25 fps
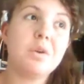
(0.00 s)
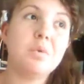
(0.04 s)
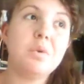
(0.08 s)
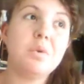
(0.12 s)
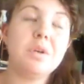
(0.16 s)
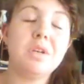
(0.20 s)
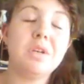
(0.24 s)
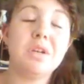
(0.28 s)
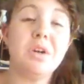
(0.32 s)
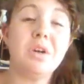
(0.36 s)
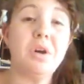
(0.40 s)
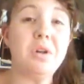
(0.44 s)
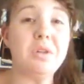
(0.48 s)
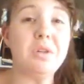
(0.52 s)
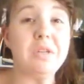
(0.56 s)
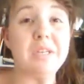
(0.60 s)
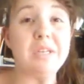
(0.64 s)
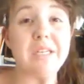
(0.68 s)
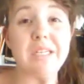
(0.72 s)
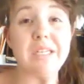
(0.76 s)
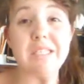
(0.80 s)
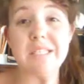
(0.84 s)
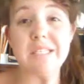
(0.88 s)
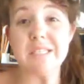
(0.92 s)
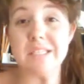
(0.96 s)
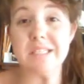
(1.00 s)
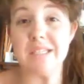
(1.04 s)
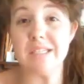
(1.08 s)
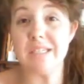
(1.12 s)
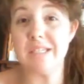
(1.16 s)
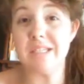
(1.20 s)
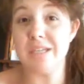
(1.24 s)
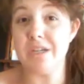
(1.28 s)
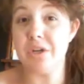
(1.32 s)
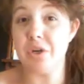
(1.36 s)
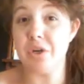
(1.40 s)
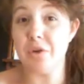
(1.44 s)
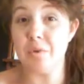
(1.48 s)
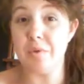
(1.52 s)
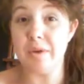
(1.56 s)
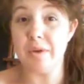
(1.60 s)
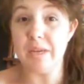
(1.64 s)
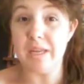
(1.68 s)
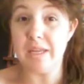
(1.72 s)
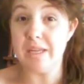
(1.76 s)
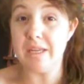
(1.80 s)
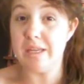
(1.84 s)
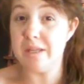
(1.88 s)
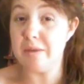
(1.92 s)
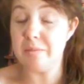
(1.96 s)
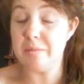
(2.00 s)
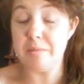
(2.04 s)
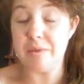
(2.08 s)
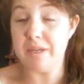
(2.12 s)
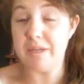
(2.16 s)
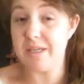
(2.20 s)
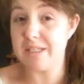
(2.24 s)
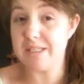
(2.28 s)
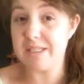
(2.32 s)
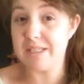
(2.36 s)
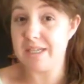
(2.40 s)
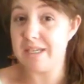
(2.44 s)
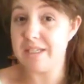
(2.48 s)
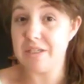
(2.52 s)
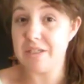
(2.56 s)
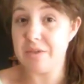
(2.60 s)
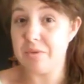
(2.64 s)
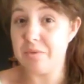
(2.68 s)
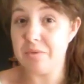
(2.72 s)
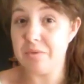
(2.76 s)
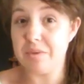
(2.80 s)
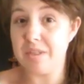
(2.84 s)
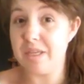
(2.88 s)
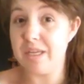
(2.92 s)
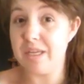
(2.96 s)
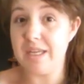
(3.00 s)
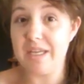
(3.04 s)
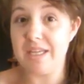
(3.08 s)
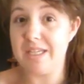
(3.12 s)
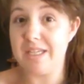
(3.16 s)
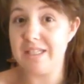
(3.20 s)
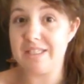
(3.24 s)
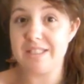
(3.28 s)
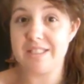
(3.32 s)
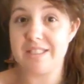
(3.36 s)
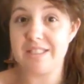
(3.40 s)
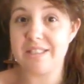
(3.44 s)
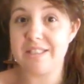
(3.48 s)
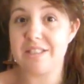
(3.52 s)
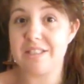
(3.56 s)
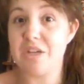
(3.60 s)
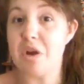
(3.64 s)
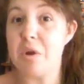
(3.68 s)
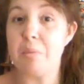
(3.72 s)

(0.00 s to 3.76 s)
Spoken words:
I wouldn't call it a curriculum because I don't think it's